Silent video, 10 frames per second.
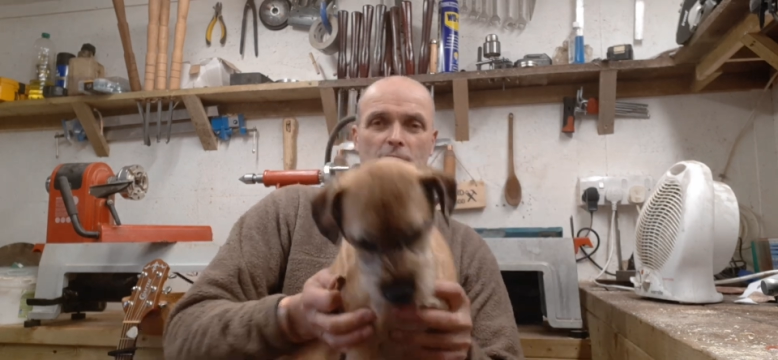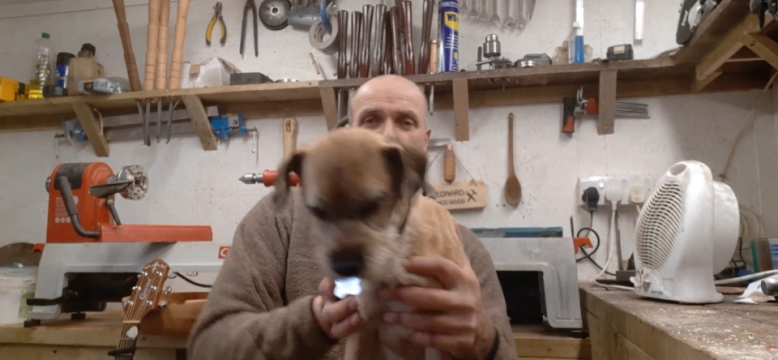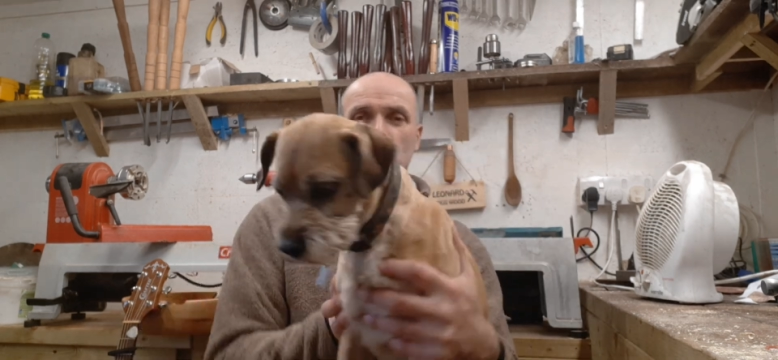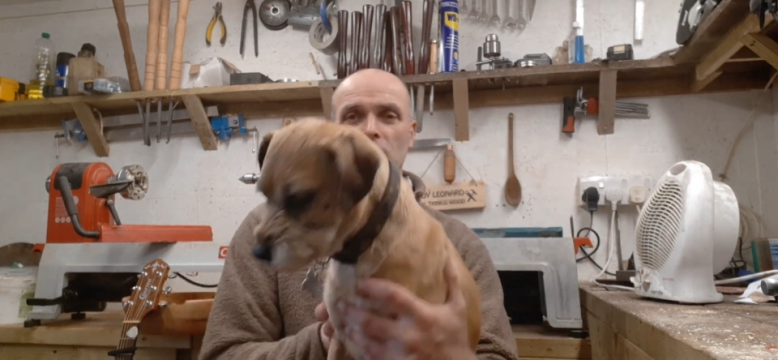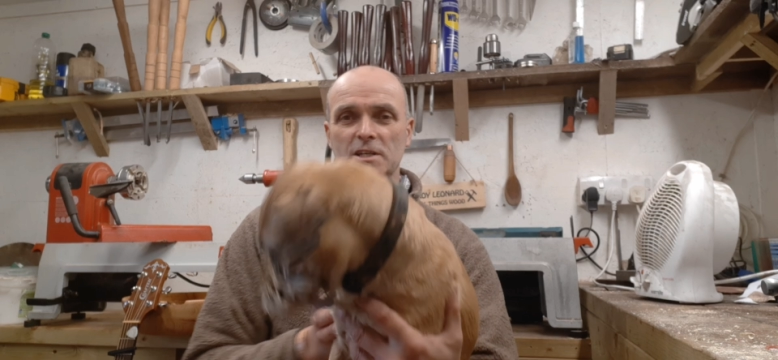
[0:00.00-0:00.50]

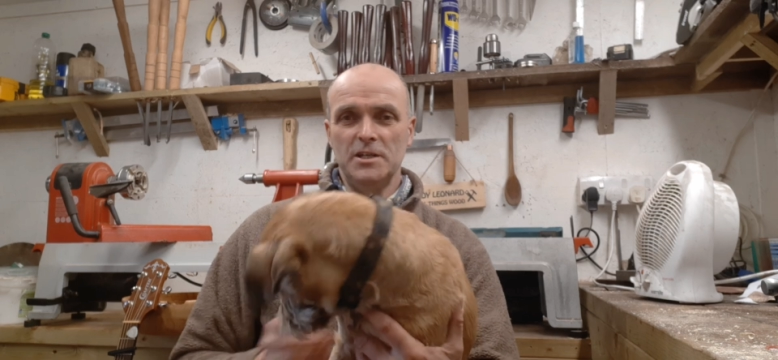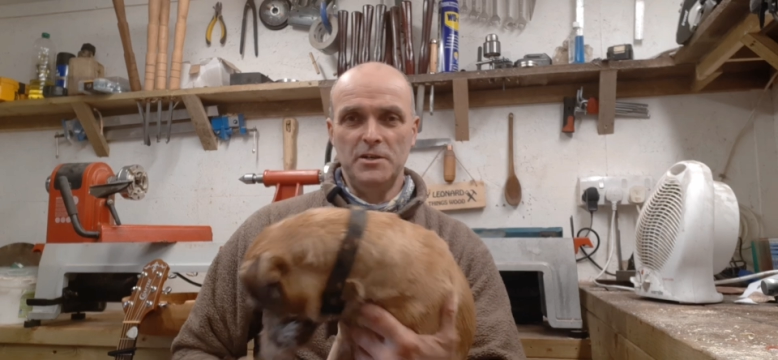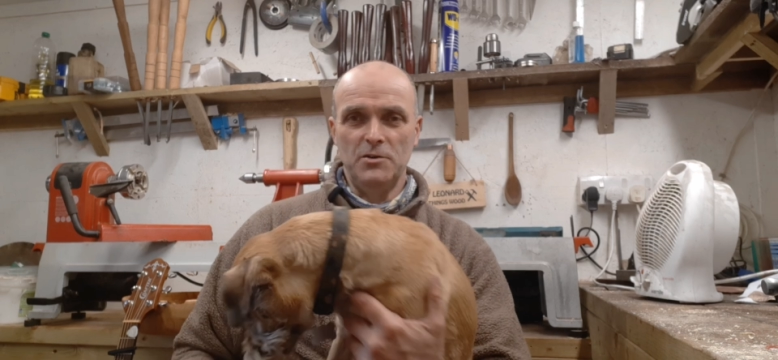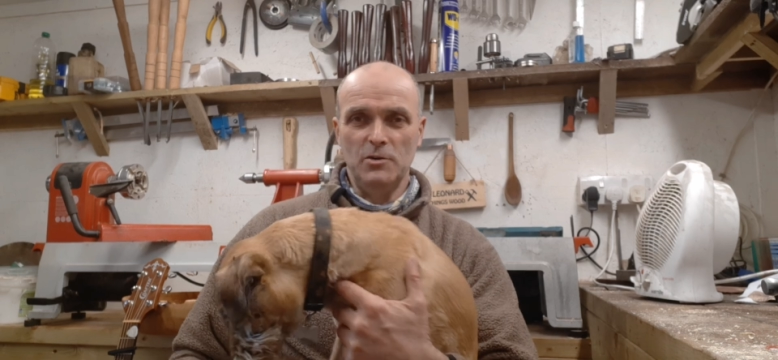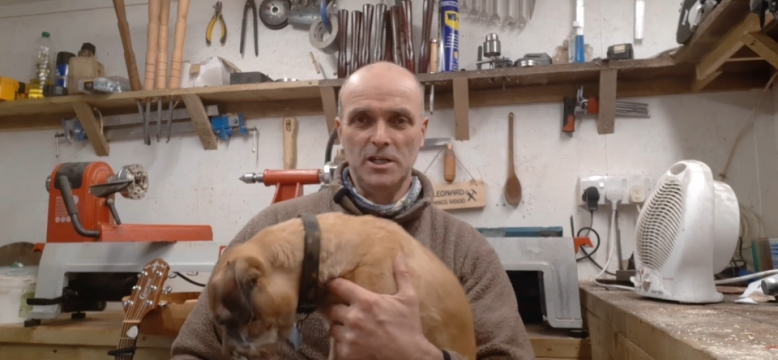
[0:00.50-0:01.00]
Oh, he's a
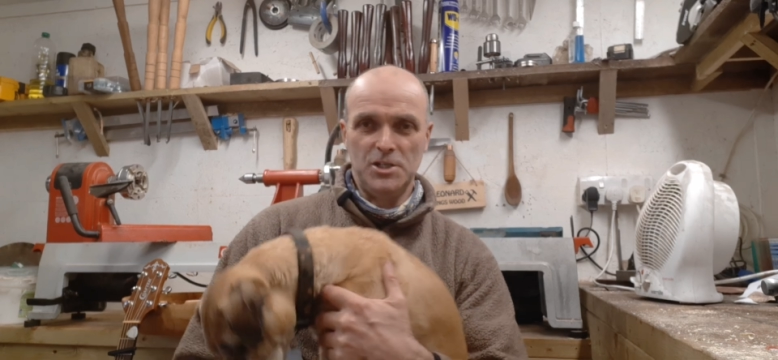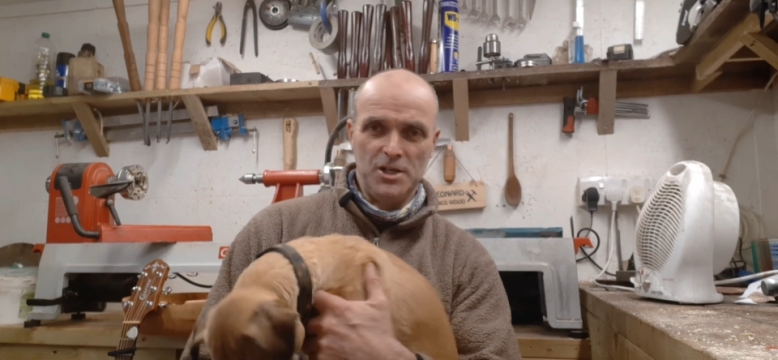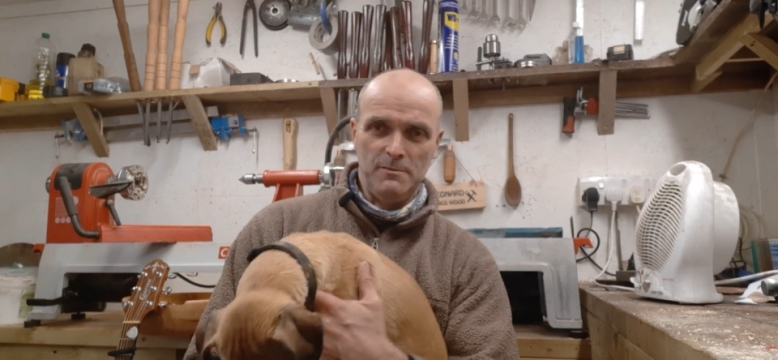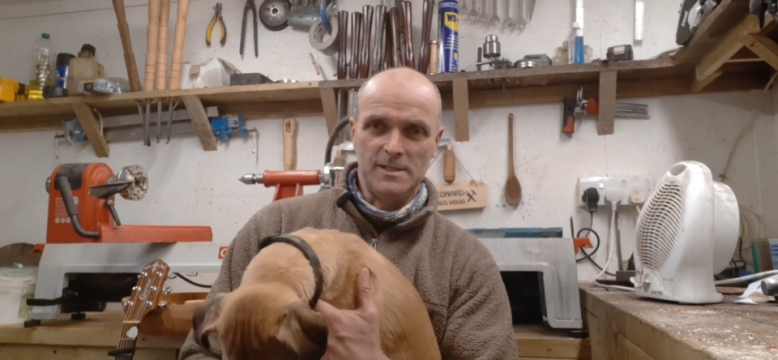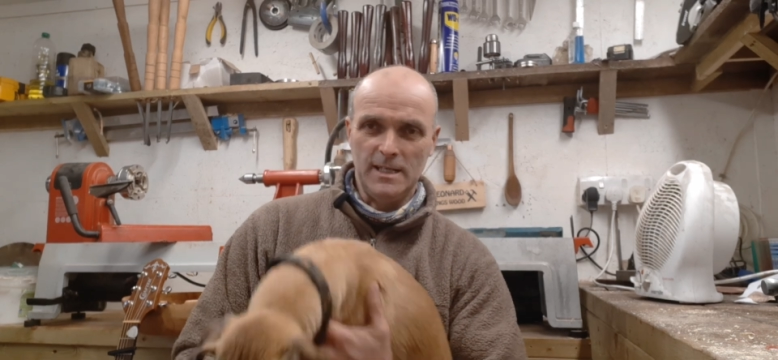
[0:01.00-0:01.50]
naughty
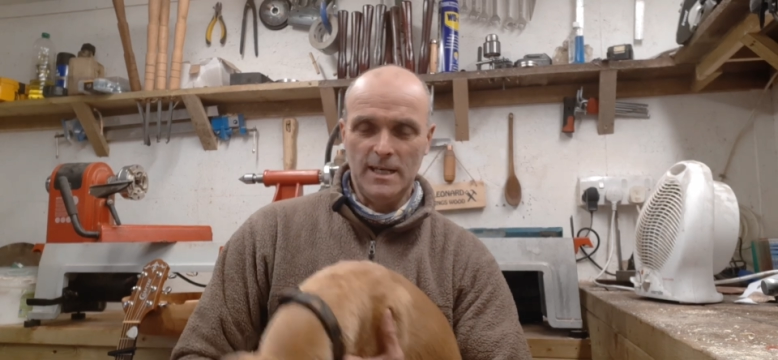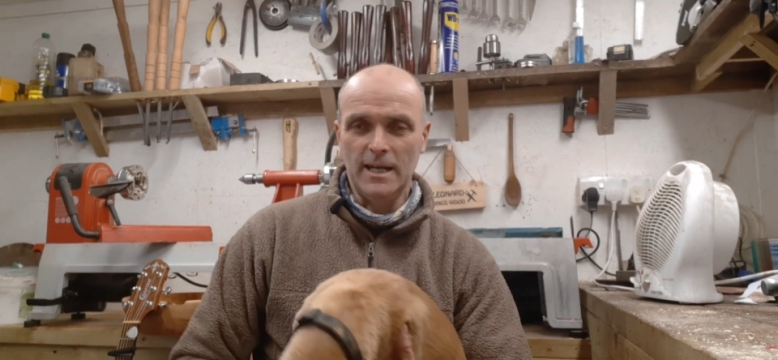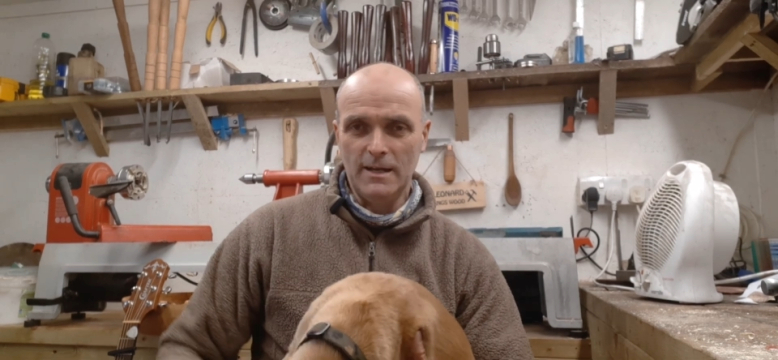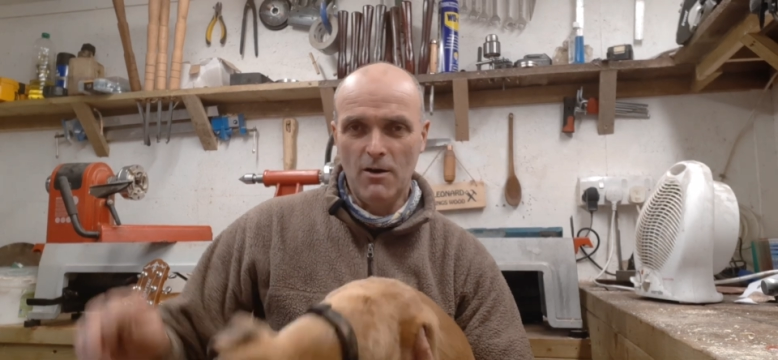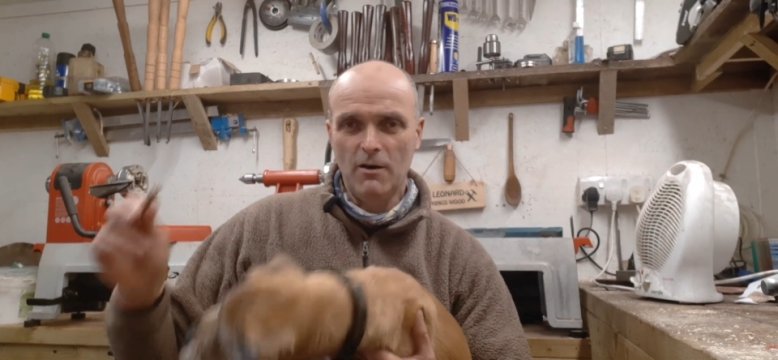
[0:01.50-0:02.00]

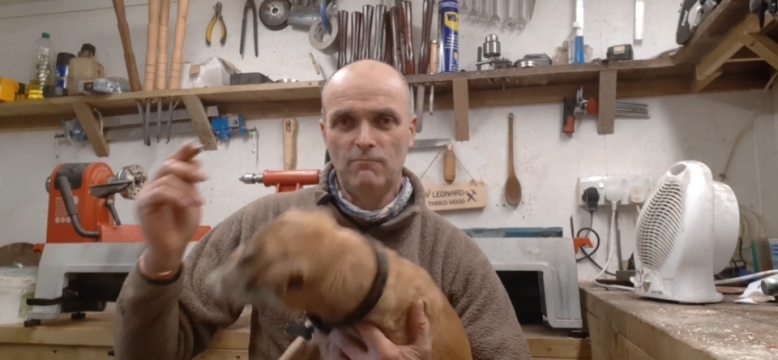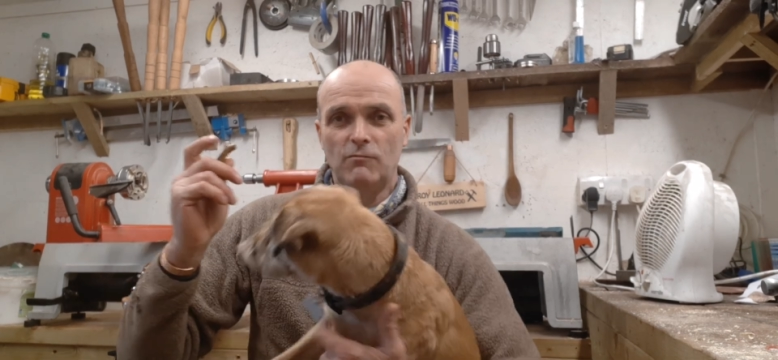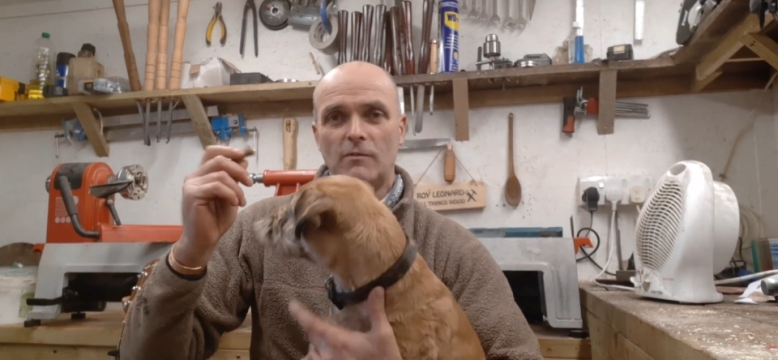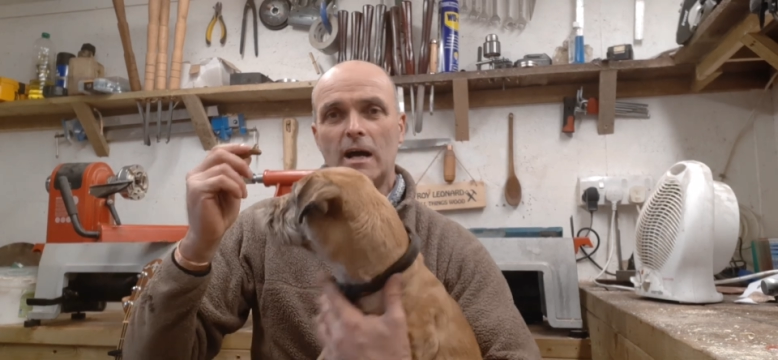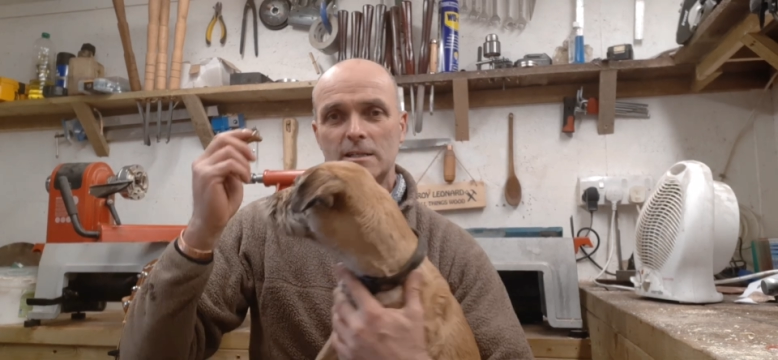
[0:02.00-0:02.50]
Gypsy. Oh,
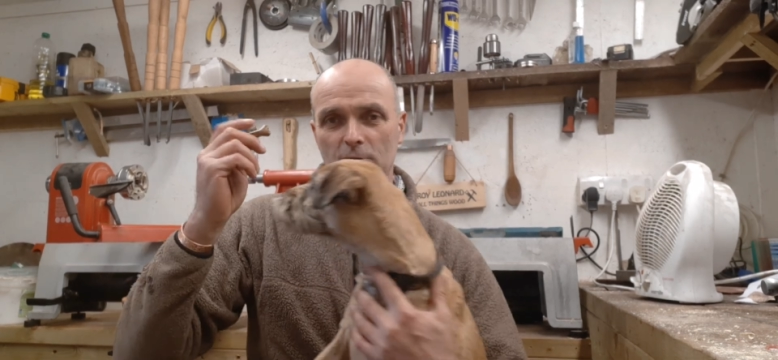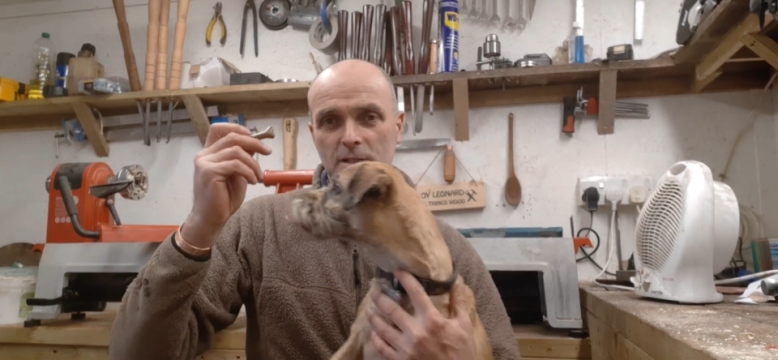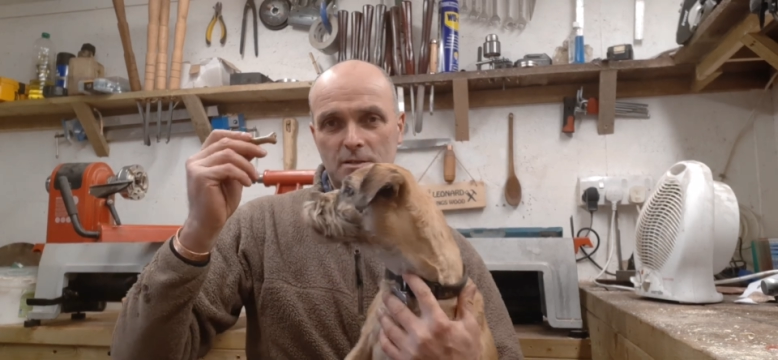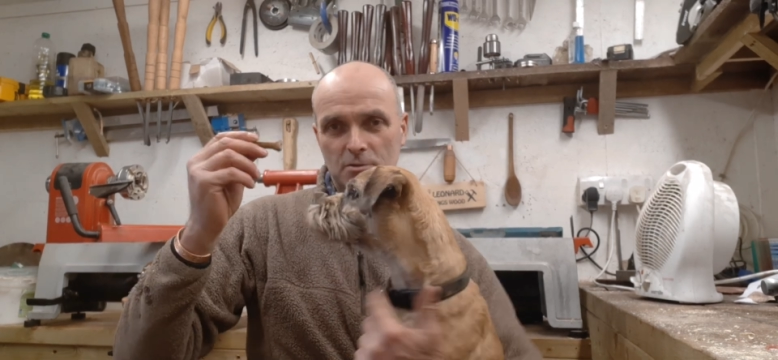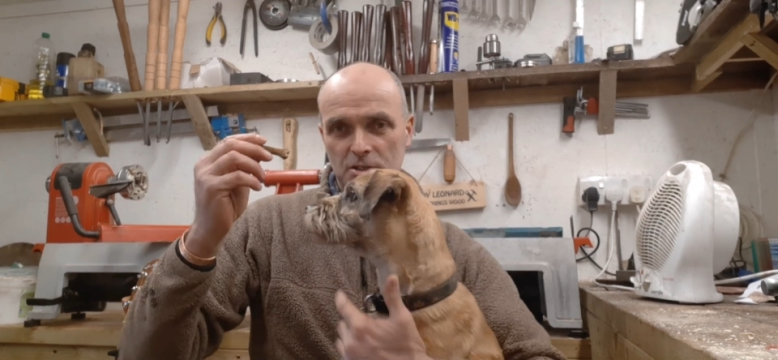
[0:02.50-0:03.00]
that's why
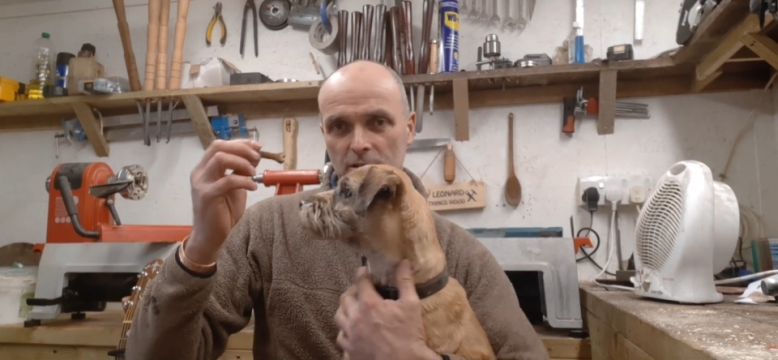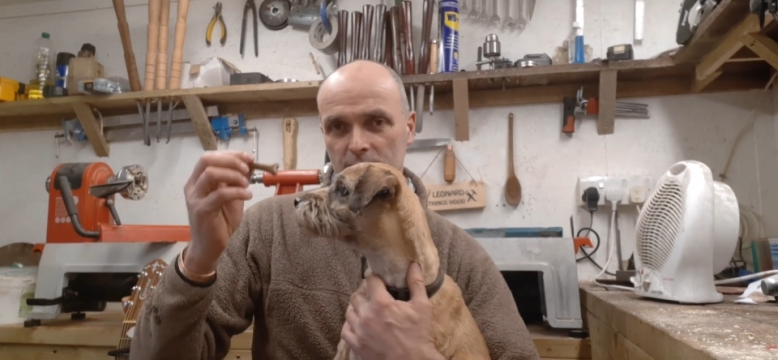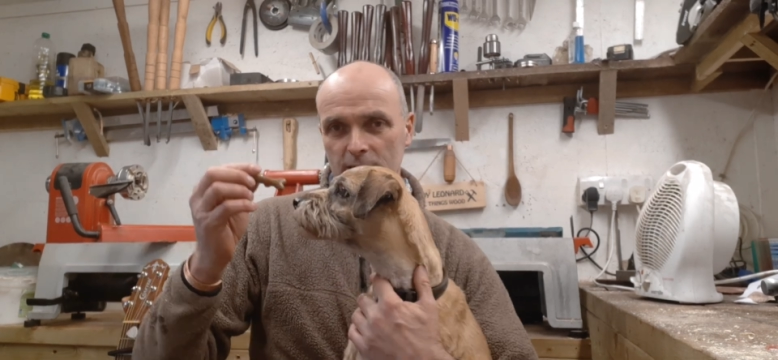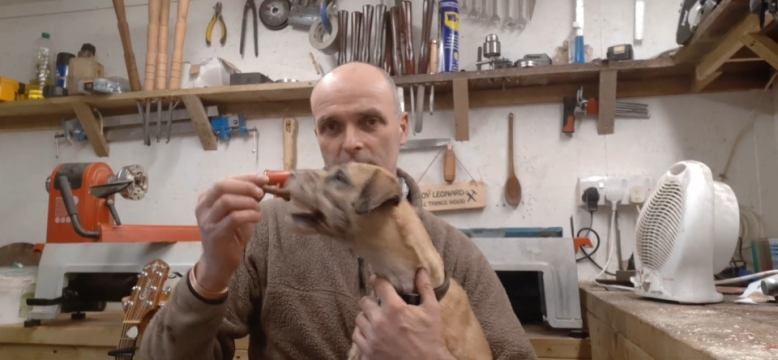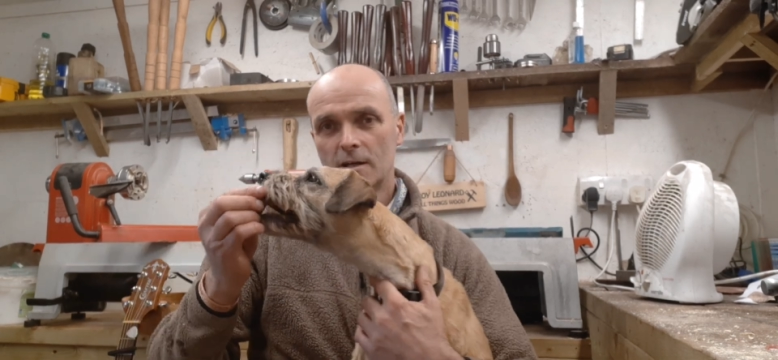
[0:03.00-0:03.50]
it's called
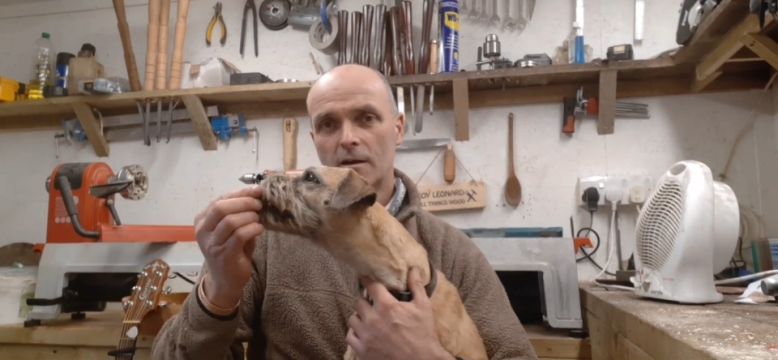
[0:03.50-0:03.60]
Gypsy.